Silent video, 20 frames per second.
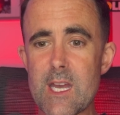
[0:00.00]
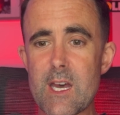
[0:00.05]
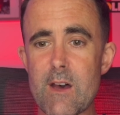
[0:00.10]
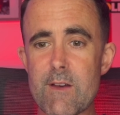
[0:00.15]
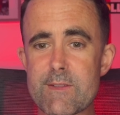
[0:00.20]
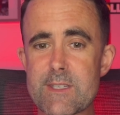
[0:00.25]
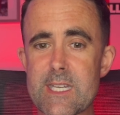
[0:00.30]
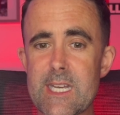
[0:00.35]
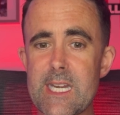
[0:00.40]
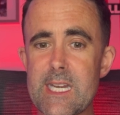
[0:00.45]

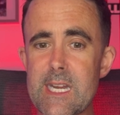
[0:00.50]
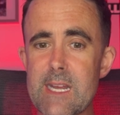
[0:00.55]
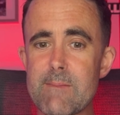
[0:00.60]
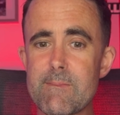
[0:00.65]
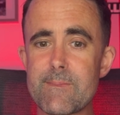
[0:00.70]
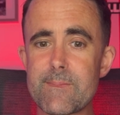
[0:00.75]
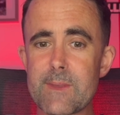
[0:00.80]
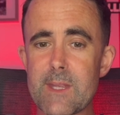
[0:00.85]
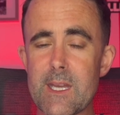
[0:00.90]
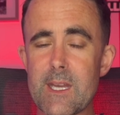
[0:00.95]
I've seen
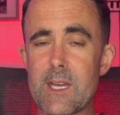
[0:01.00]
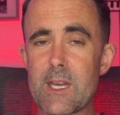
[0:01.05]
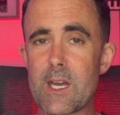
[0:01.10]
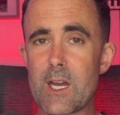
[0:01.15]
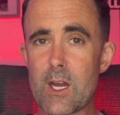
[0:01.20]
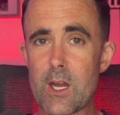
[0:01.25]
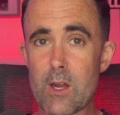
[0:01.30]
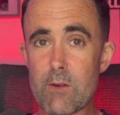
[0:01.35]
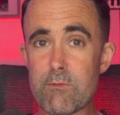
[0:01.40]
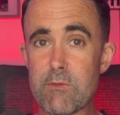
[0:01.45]
him
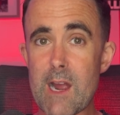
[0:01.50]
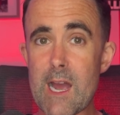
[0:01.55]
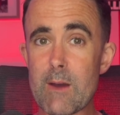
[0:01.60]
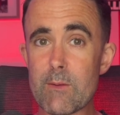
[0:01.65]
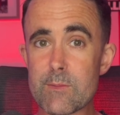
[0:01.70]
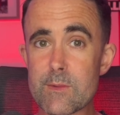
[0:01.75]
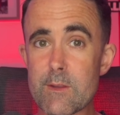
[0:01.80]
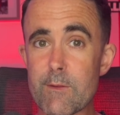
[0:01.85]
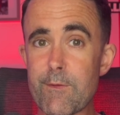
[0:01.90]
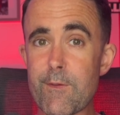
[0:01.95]

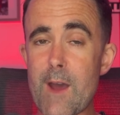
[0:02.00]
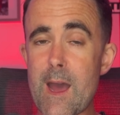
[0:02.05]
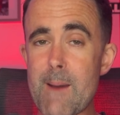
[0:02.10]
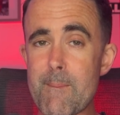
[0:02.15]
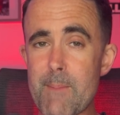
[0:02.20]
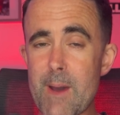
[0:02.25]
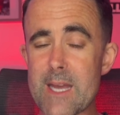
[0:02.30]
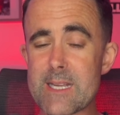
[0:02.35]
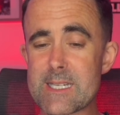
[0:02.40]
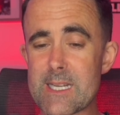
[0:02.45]
around the fan
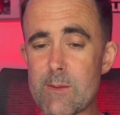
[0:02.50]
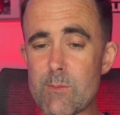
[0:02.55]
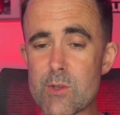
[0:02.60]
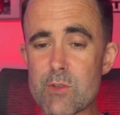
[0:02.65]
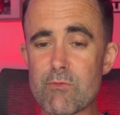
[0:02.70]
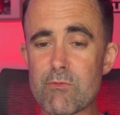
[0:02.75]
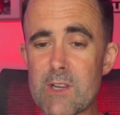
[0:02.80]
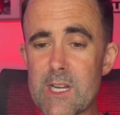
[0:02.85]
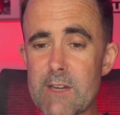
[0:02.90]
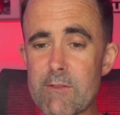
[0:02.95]
base and he was
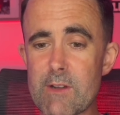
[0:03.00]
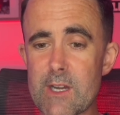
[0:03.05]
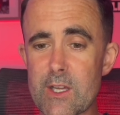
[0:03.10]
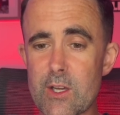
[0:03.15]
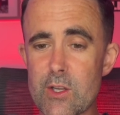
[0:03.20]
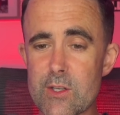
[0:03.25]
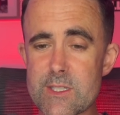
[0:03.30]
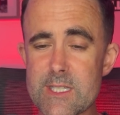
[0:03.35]
really, really good.